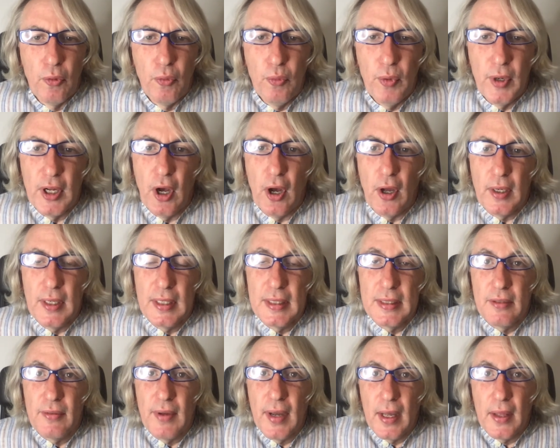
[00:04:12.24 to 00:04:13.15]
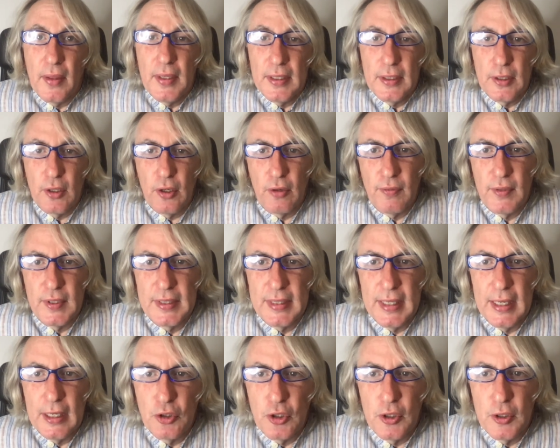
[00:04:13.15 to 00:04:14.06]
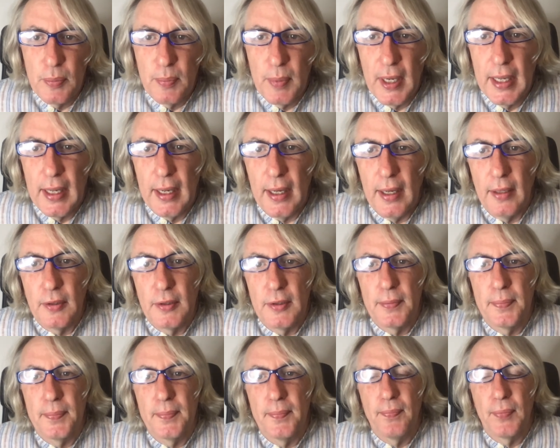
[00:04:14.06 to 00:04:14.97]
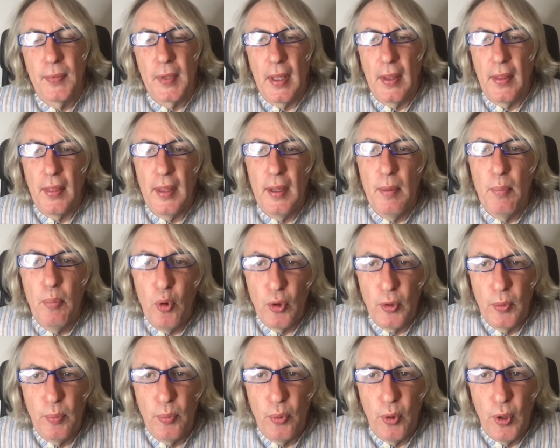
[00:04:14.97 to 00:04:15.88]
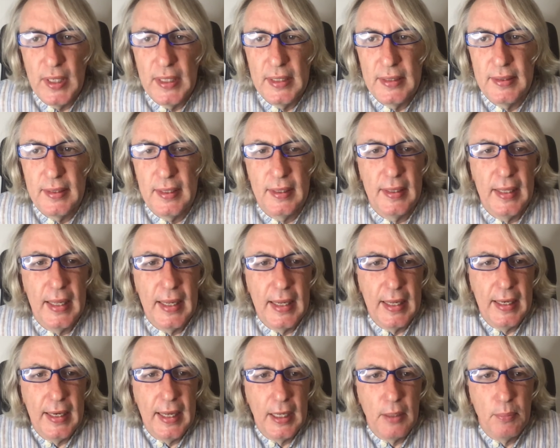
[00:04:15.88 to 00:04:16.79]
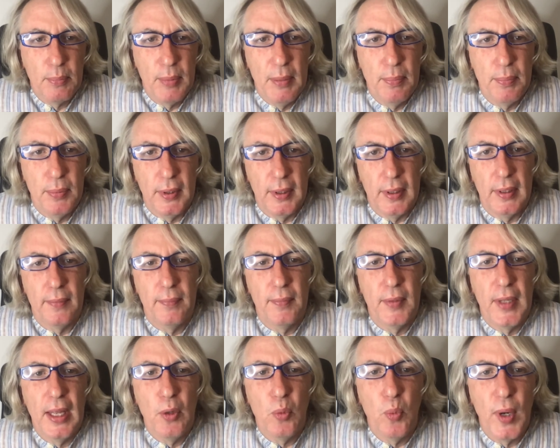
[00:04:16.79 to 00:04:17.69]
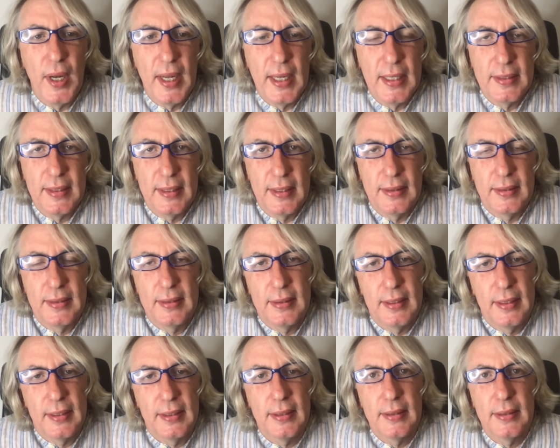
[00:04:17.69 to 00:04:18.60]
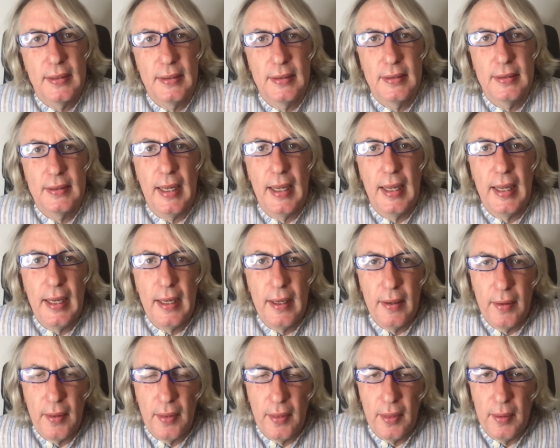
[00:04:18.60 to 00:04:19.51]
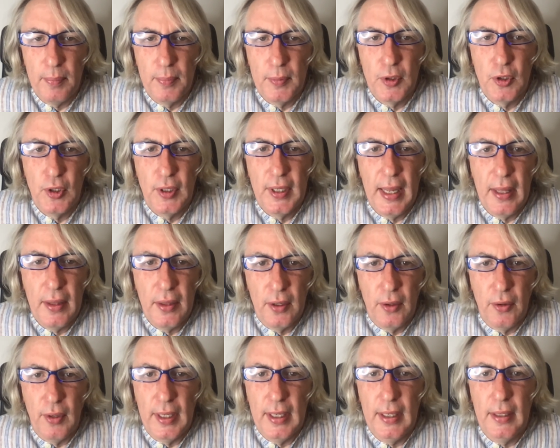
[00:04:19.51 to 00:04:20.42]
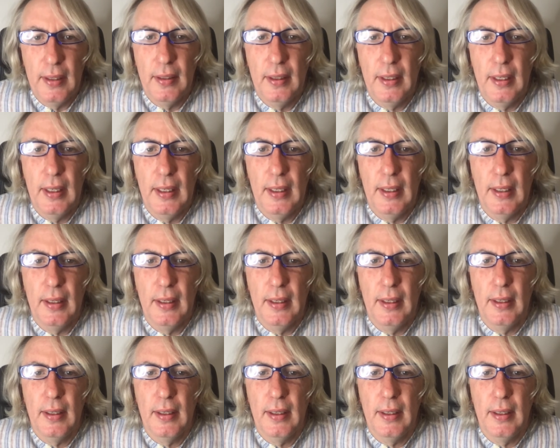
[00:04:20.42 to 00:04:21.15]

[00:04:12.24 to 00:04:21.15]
Regardless of how these conversations play out, the important point is that they connect people in ways that tie them together in uh,